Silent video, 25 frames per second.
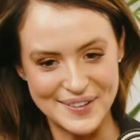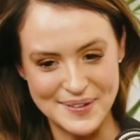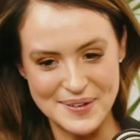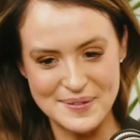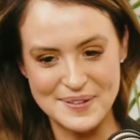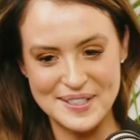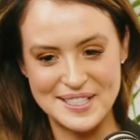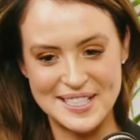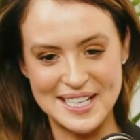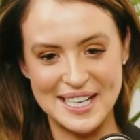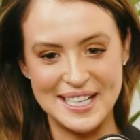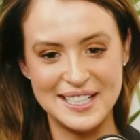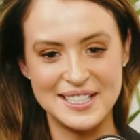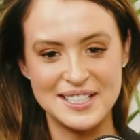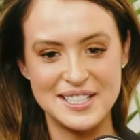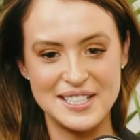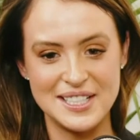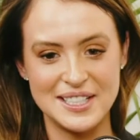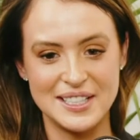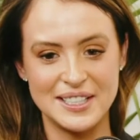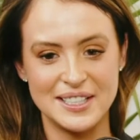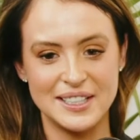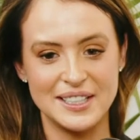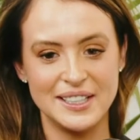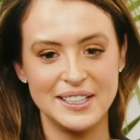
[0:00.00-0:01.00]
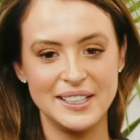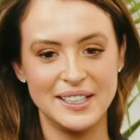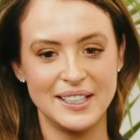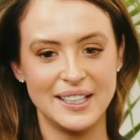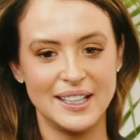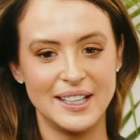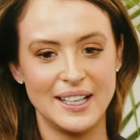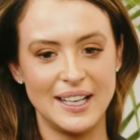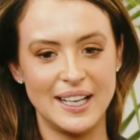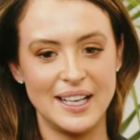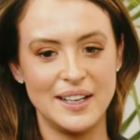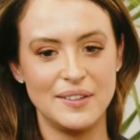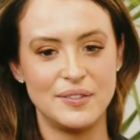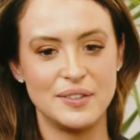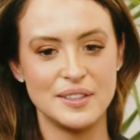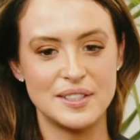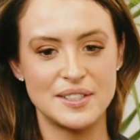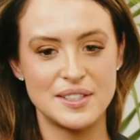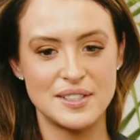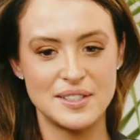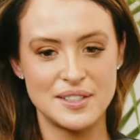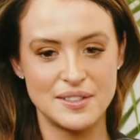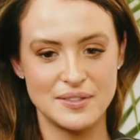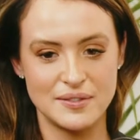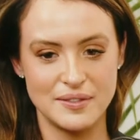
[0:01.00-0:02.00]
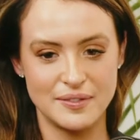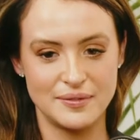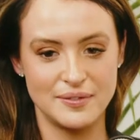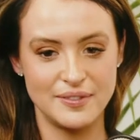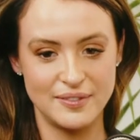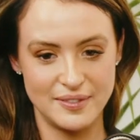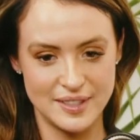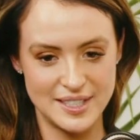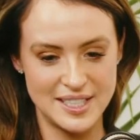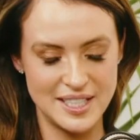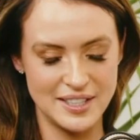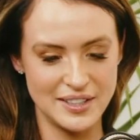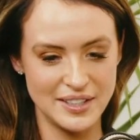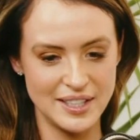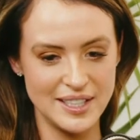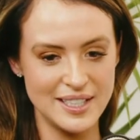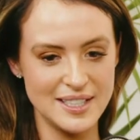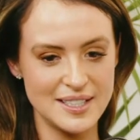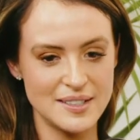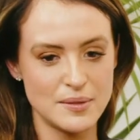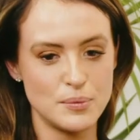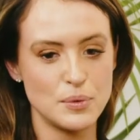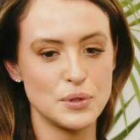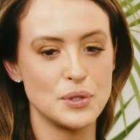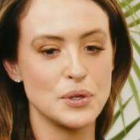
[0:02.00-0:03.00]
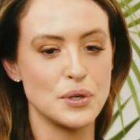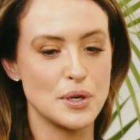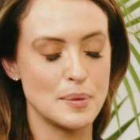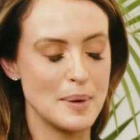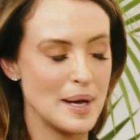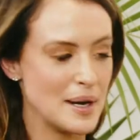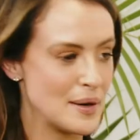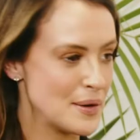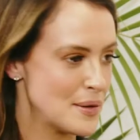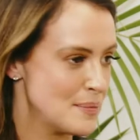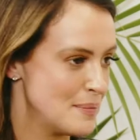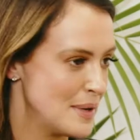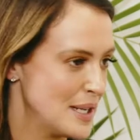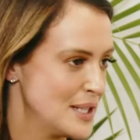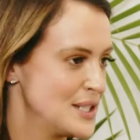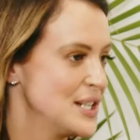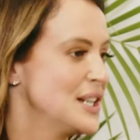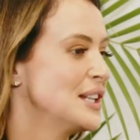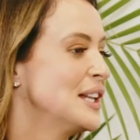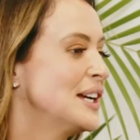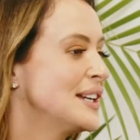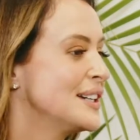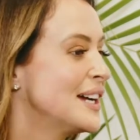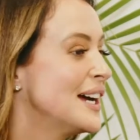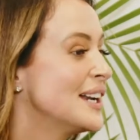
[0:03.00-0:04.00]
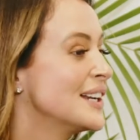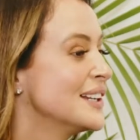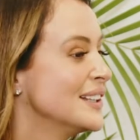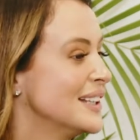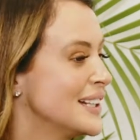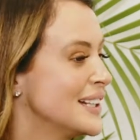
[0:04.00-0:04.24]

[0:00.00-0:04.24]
remember saying to you, if it's serious, we'll talk about it on Monday. Like, I don't